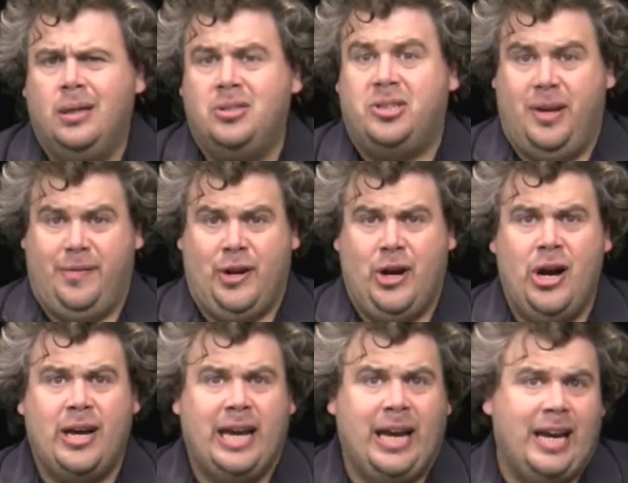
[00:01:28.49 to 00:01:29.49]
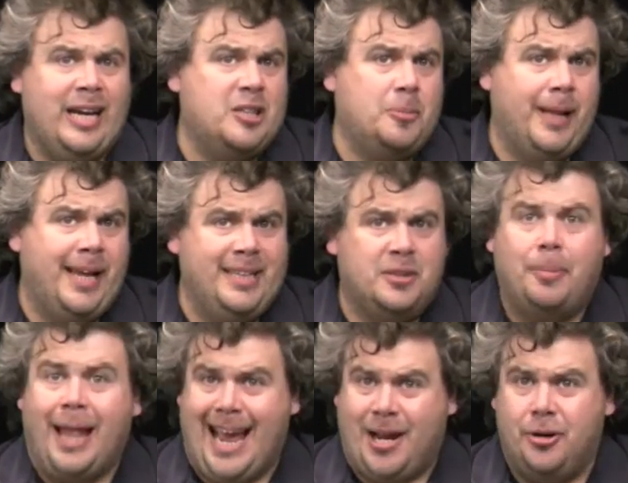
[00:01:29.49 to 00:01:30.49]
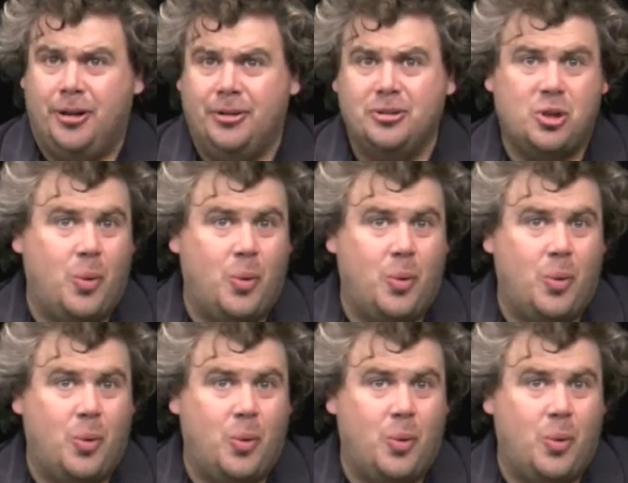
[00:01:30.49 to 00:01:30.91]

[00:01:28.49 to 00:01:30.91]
Stephen Hawking explains black holes,